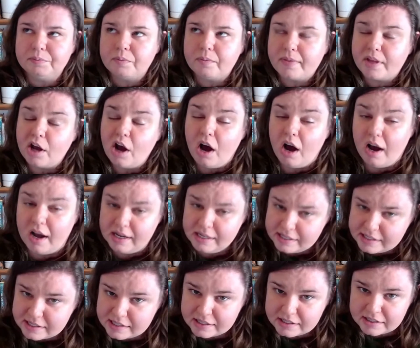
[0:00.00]

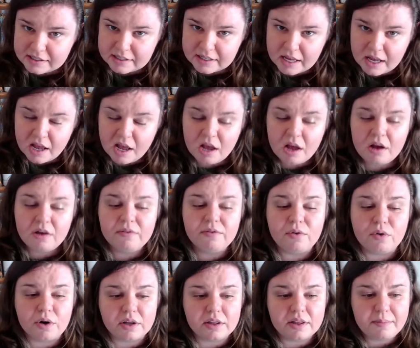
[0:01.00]
costs
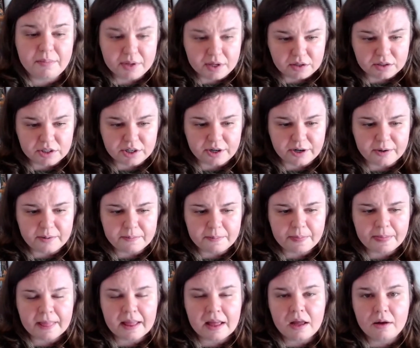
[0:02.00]
for the builder.
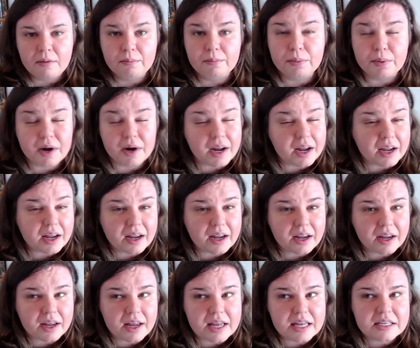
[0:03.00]

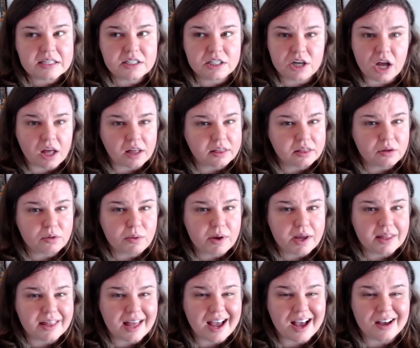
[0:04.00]
Brick is not the way
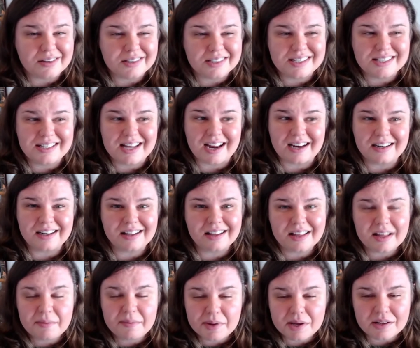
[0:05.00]
the house is
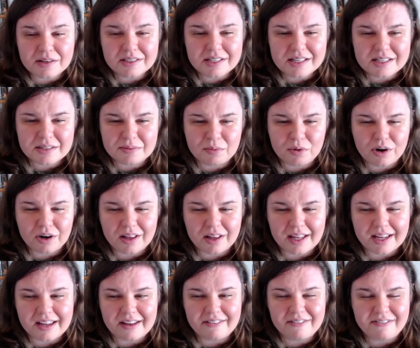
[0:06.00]
technically built. It's more
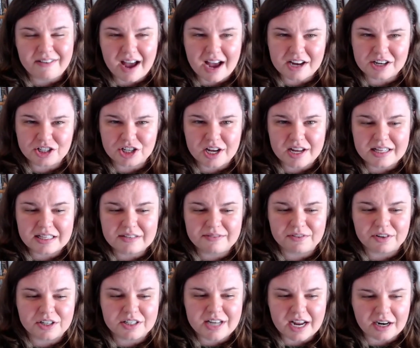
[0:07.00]
like a fascia. It's
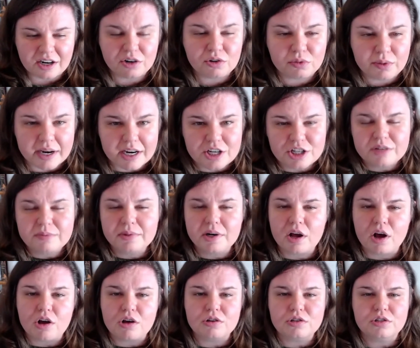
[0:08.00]
for decoration, but
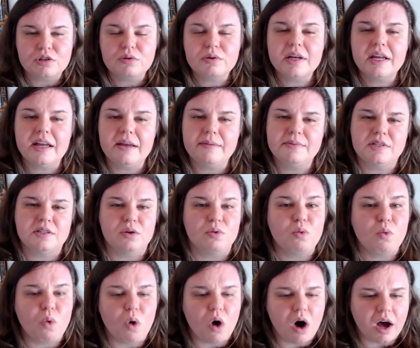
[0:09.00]
it also keeps the
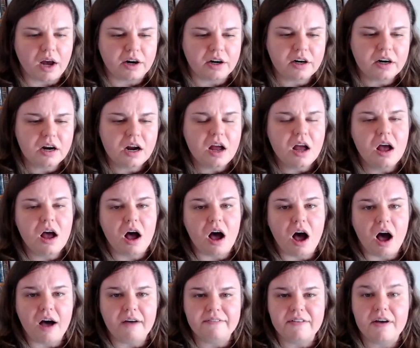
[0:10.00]
water
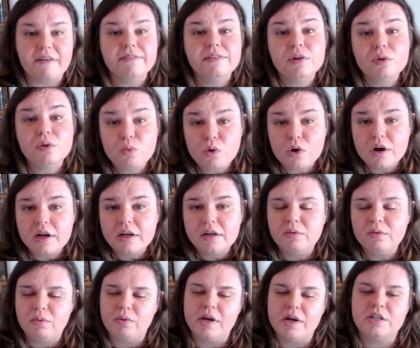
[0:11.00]
off of the wood,
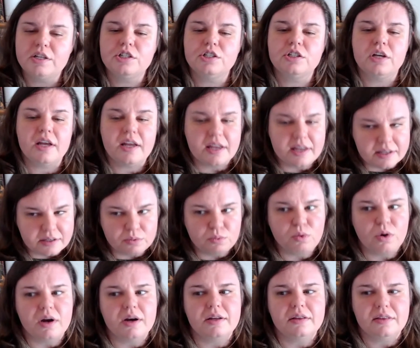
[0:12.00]
which is
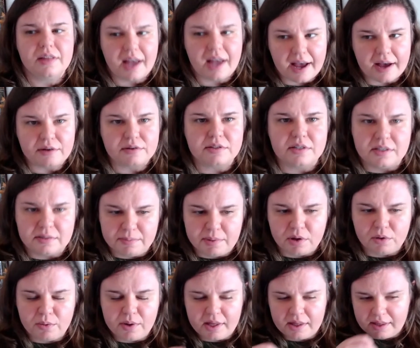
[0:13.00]
what the house is
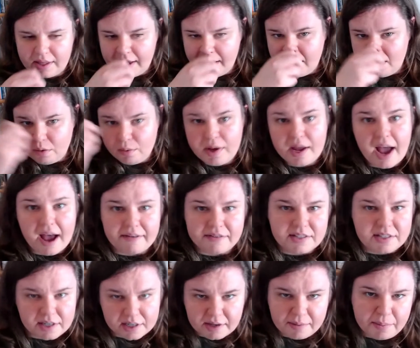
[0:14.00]
built with. We have
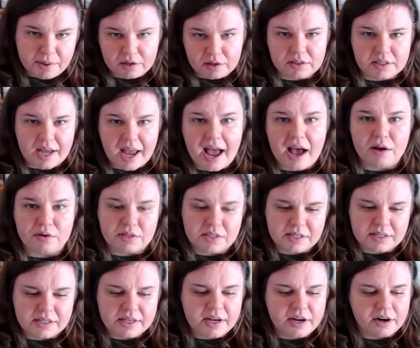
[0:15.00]
stick built
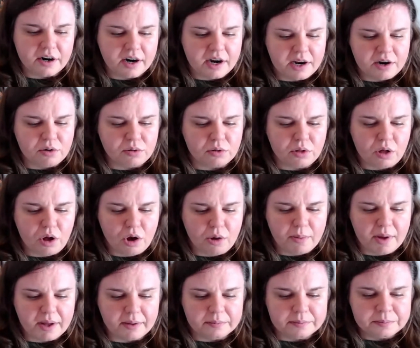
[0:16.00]
houses here in
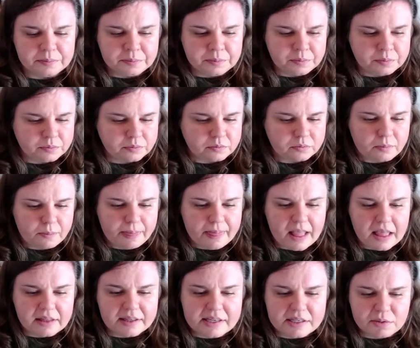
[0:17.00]
Oklahoma.
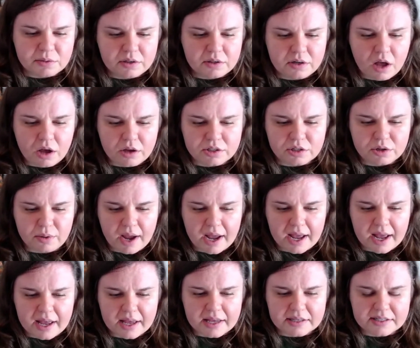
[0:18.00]
This one also
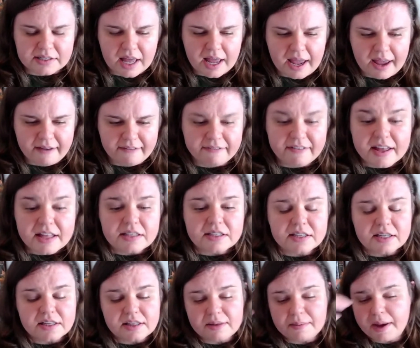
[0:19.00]
has a fence
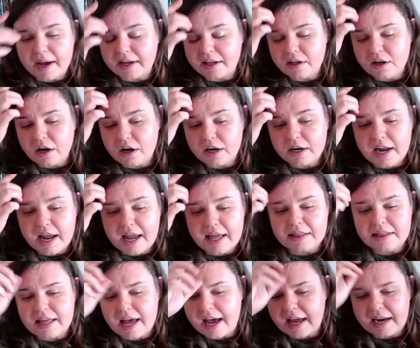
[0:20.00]
in the backyard,
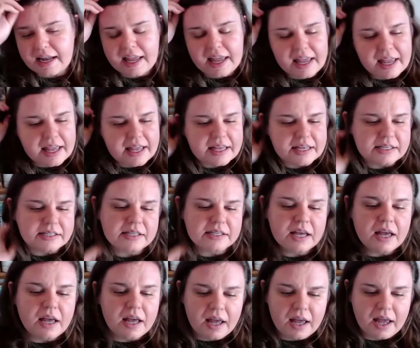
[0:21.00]
and that is
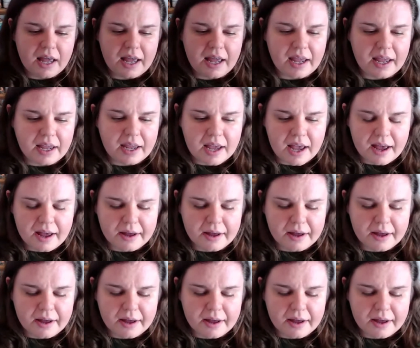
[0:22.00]
a